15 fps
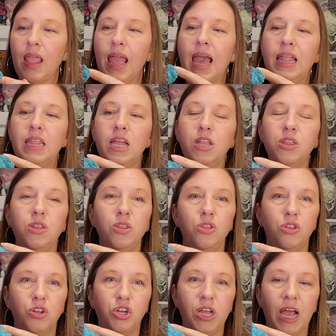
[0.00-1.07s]
and then
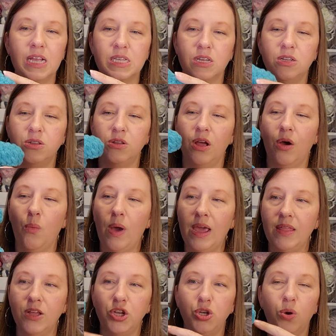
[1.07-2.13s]
she has a
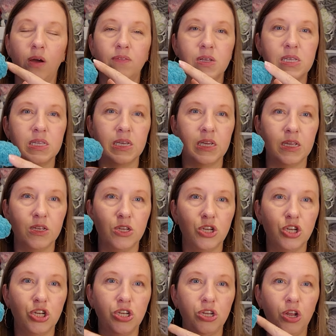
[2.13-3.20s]
way that you obviously,
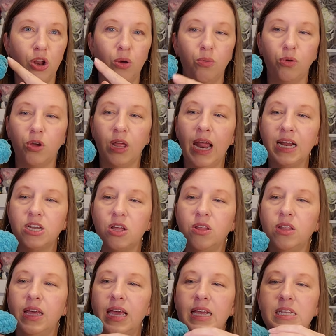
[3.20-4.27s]
you know, connect all the
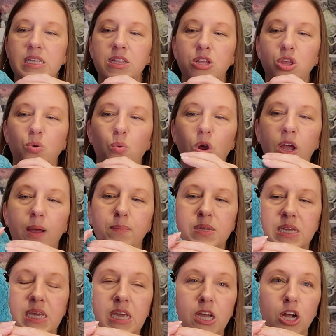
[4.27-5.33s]
legs, and then you work up
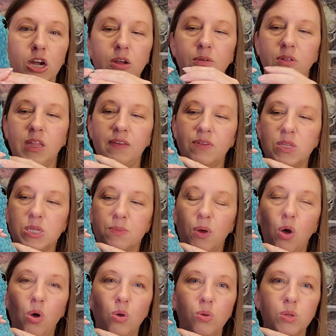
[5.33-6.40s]
to here, leave in some
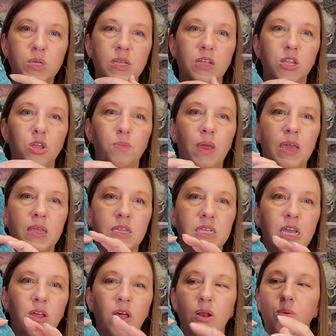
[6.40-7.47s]
holes, and then you make the
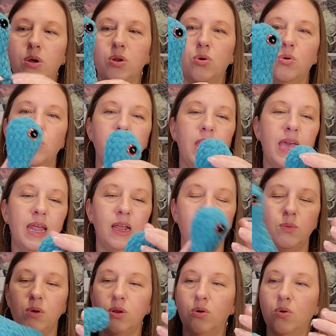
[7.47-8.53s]
tail out of one hole, the head out
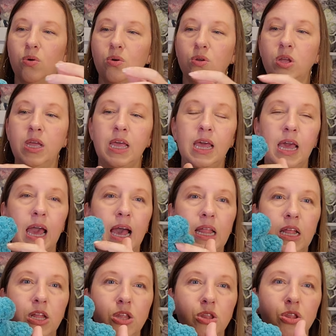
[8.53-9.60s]
of one hole, and
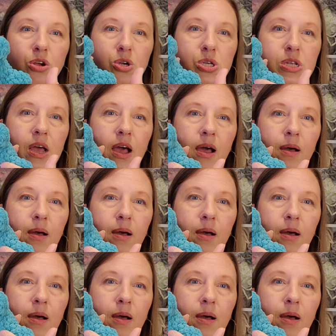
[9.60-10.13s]
then there's